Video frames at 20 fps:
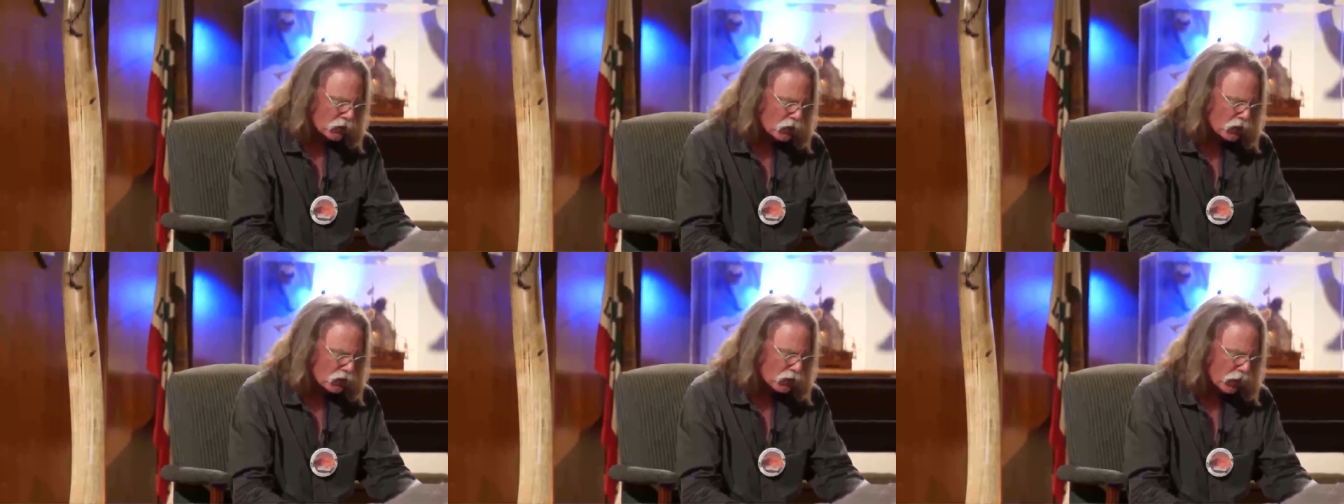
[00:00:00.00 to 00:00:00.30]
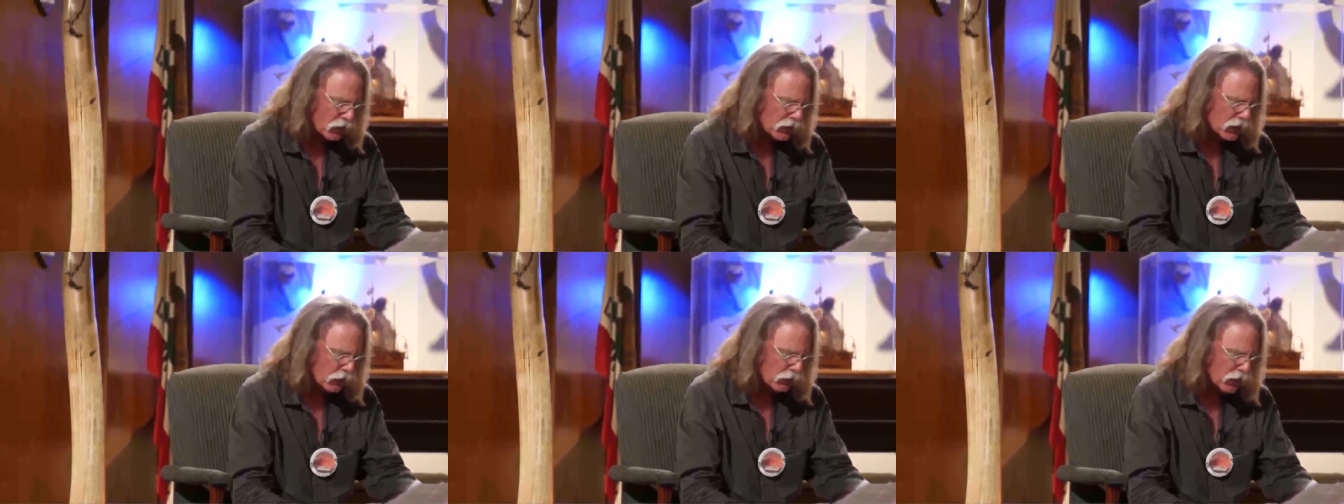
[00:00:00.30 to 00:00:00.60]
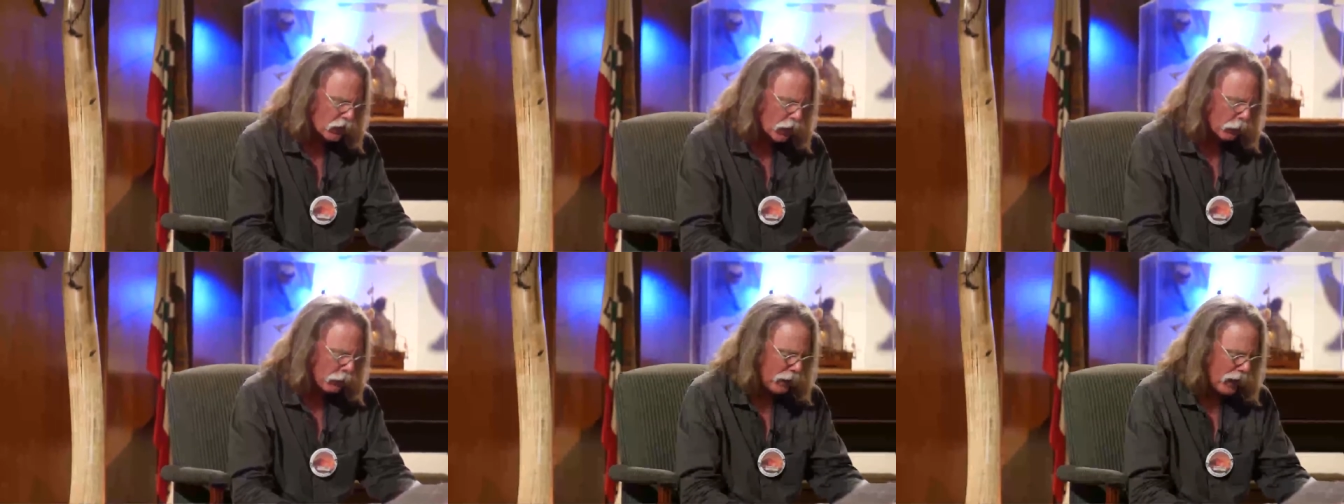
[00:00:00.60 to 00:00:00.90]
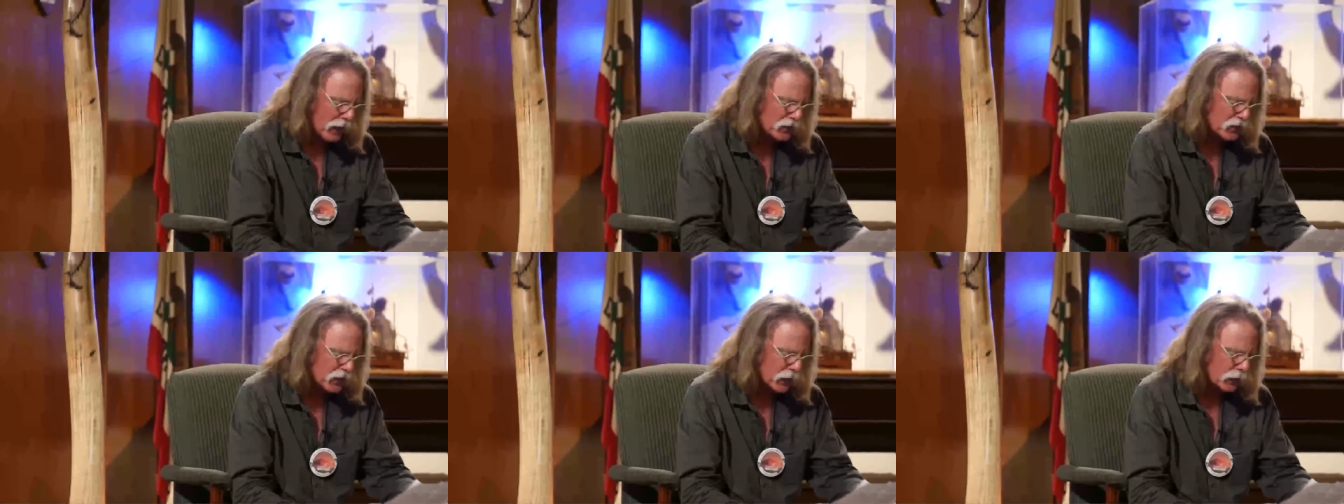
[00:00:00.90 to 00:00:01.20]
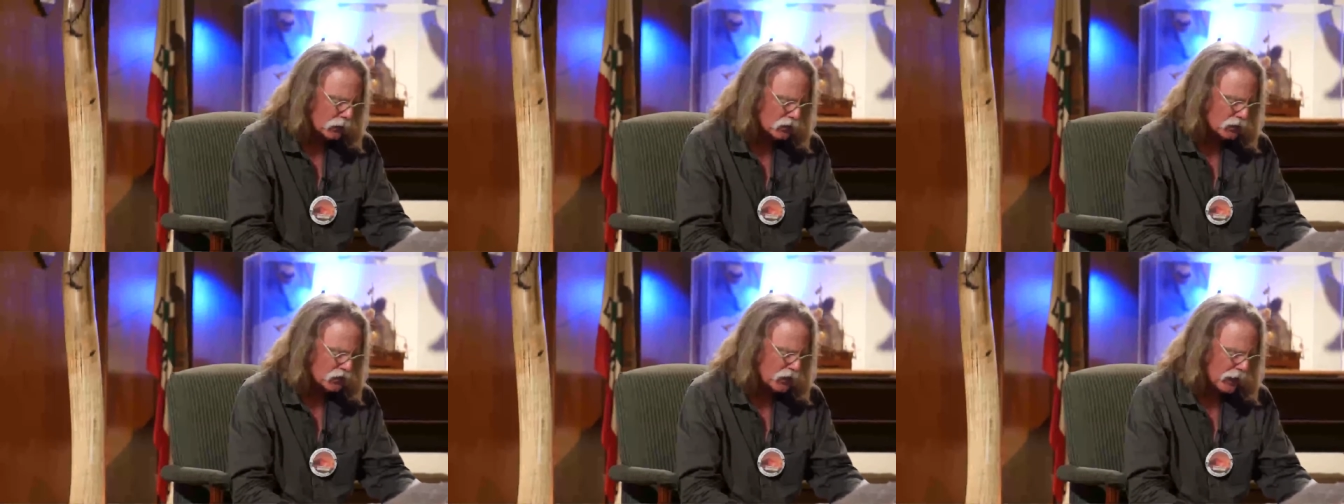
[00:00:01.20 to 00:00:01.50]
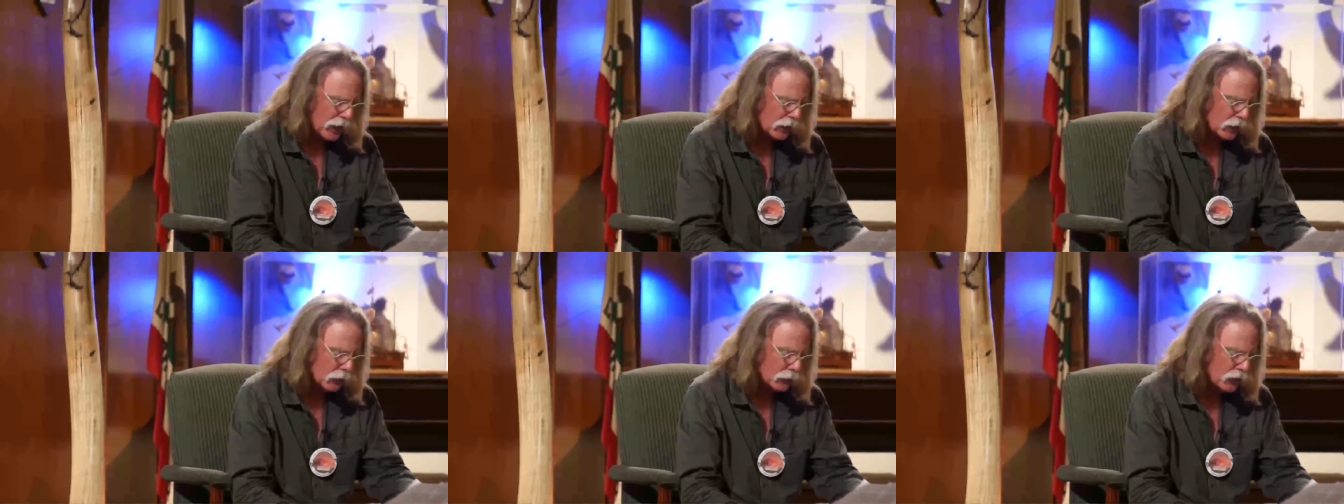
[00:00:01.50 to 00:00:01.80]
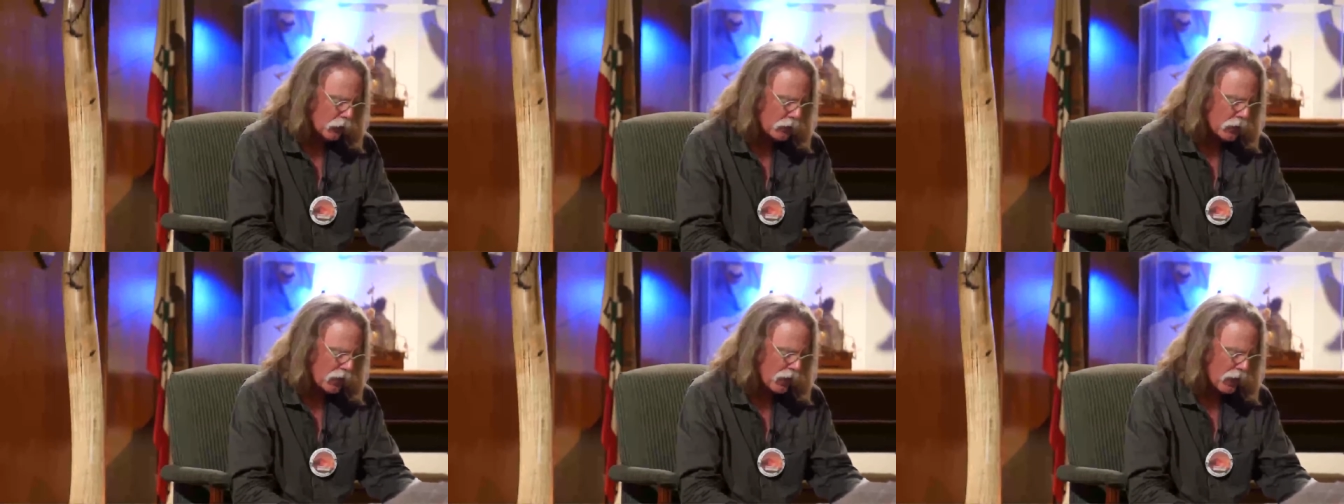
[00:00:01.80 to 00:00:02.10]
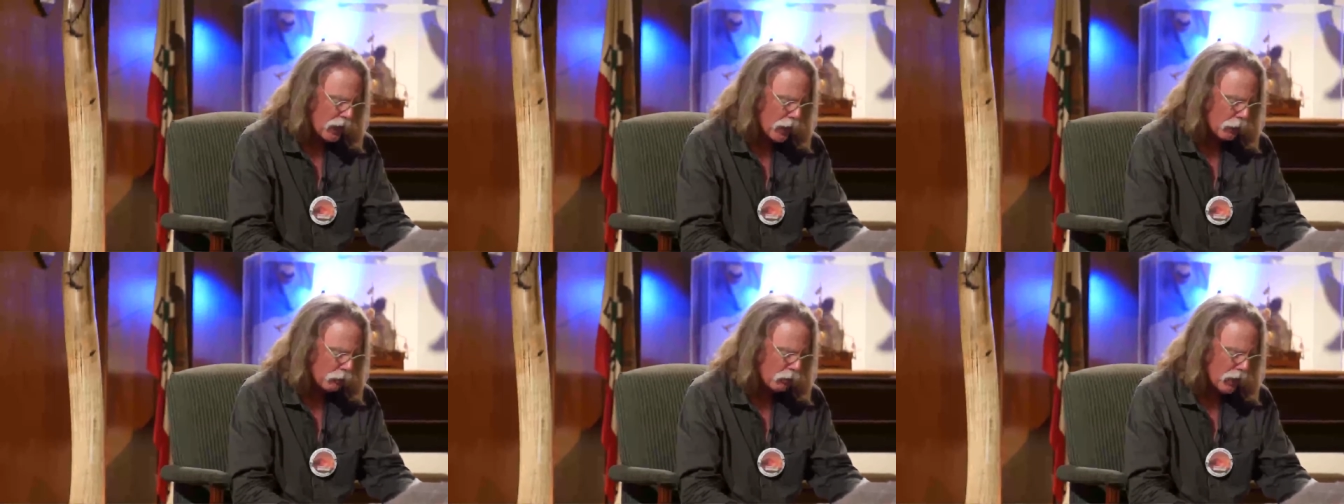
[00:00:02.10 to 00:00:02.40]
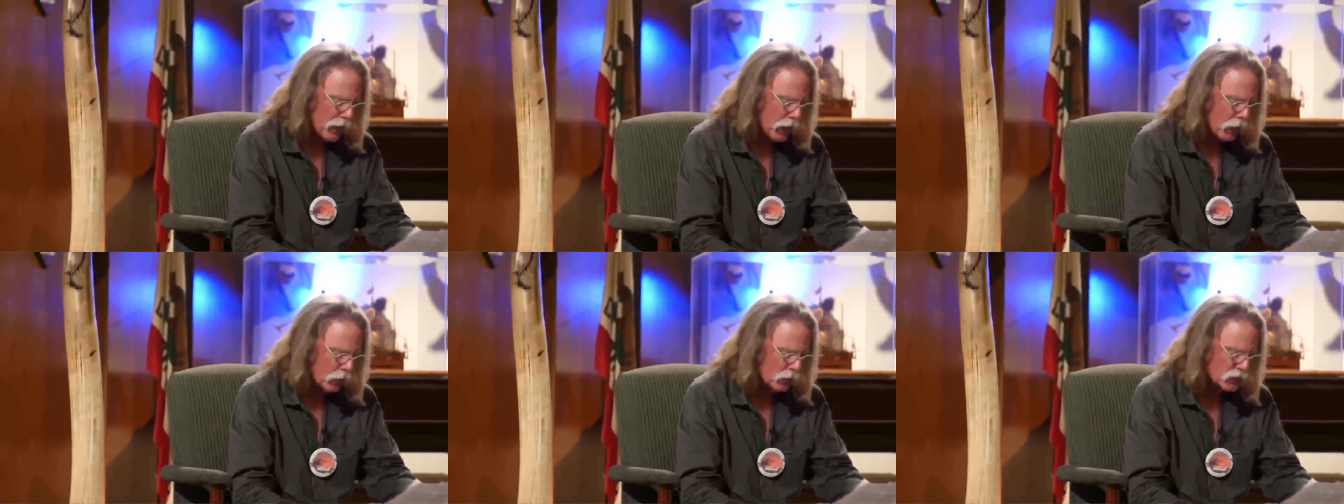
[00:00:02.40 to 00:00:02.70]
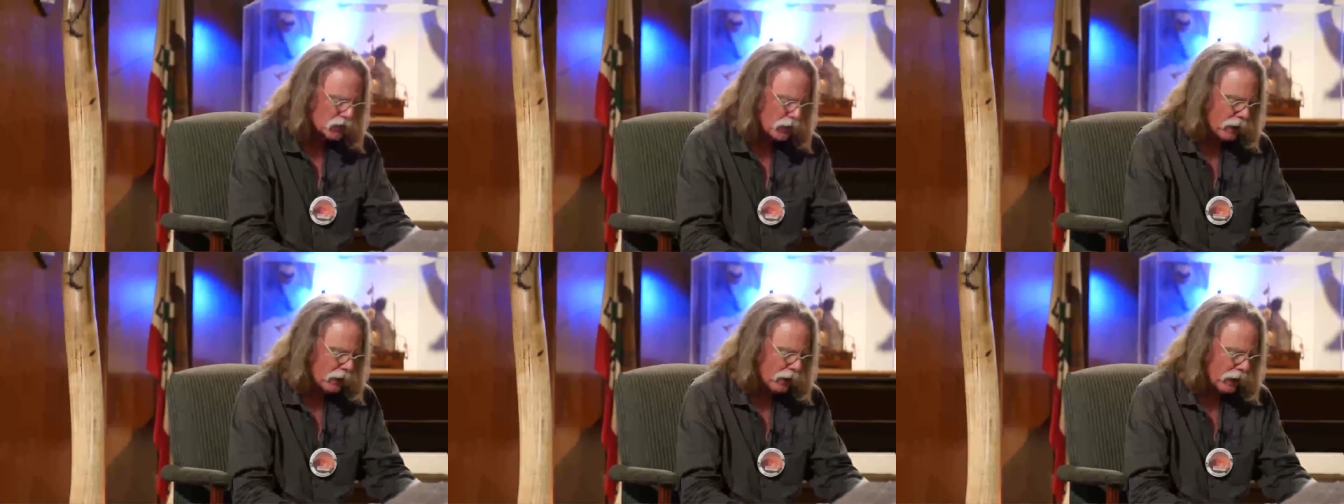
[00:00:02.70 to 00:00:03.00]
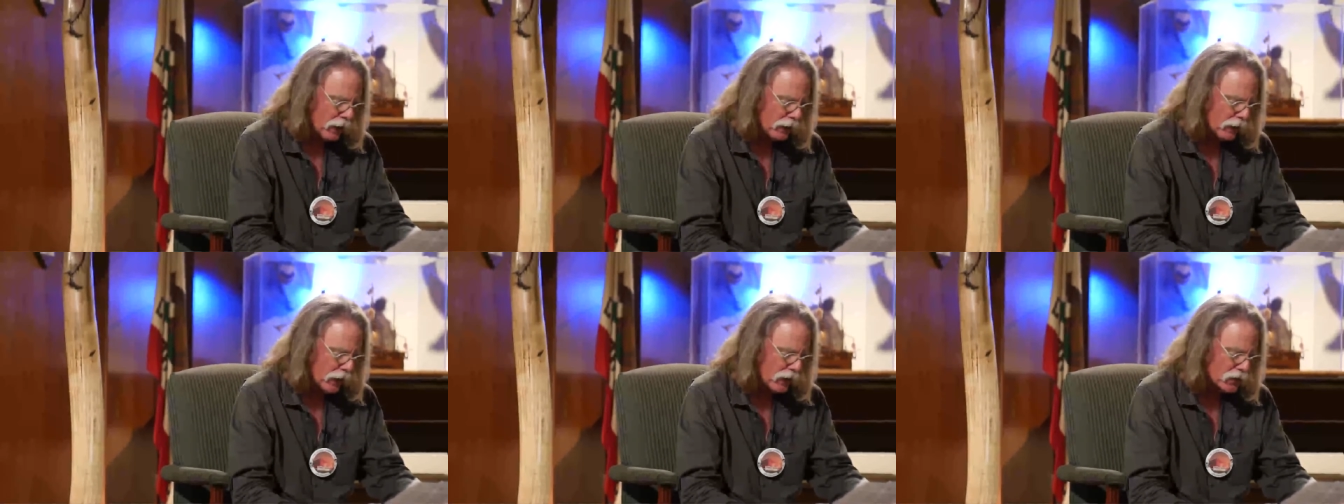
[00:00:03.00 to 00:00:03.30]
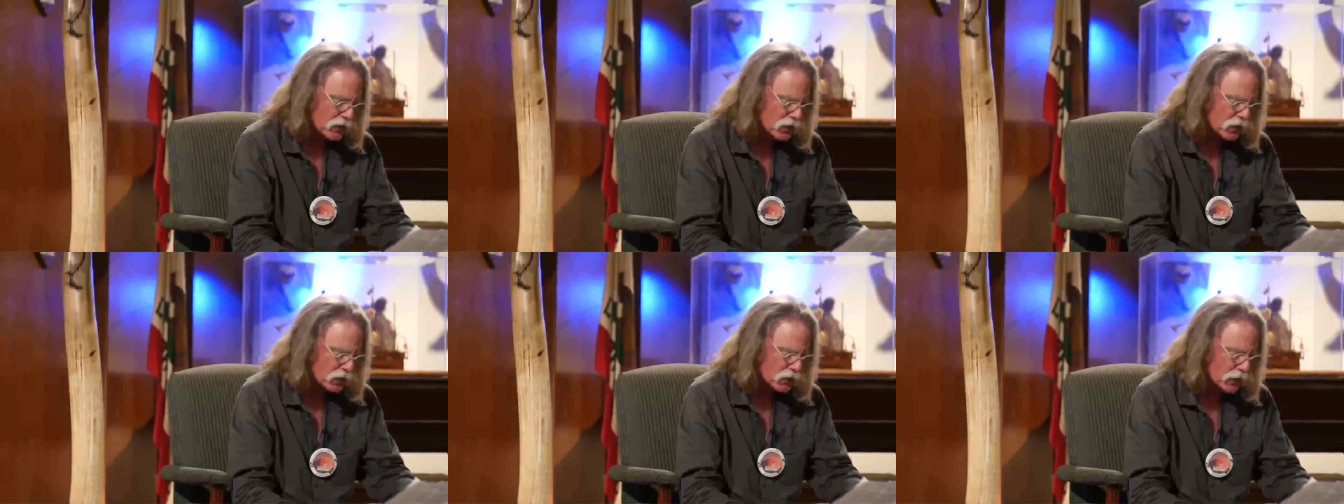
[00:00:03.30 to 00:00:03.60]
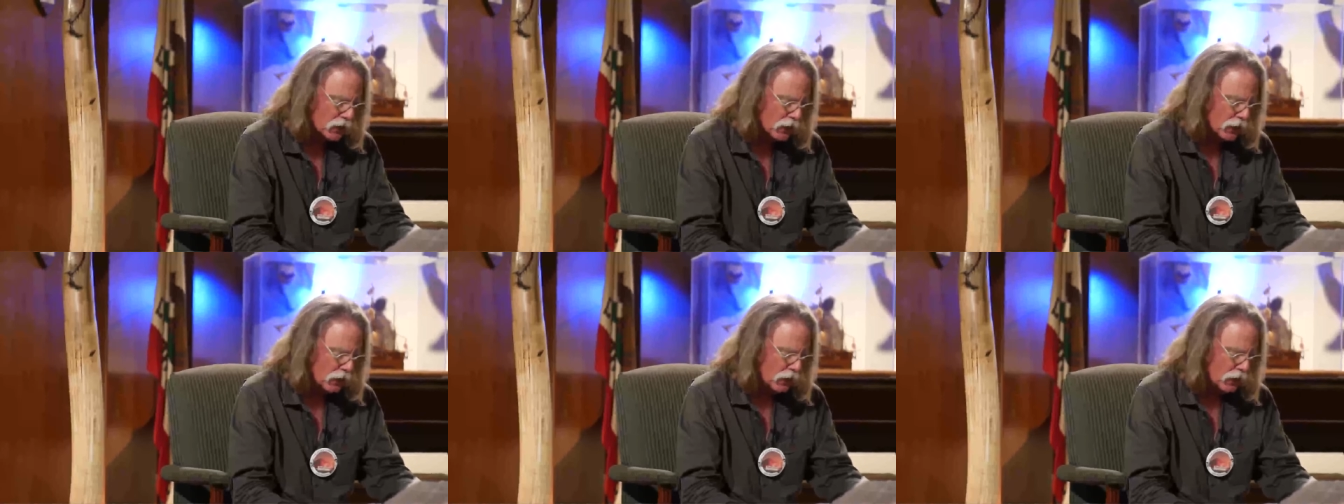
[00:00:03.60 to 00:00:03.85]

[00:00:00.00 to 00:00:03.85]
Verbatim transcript: you start to develop icicles dangling from your eyebrows and eyelashes.